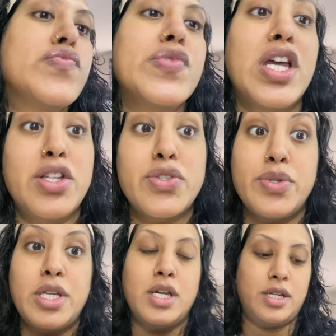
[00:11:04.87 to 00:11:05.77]
It looks
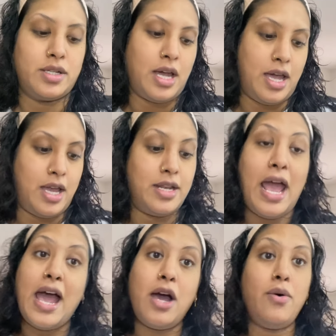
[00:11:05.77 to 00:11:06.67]
really good. And
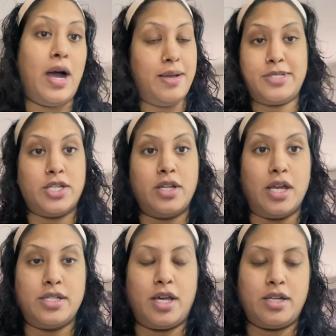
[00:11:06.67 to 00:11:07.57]
now I'm still
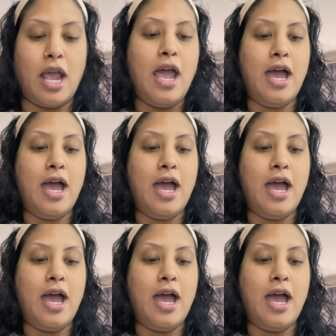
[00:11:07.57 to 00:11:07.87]
not done.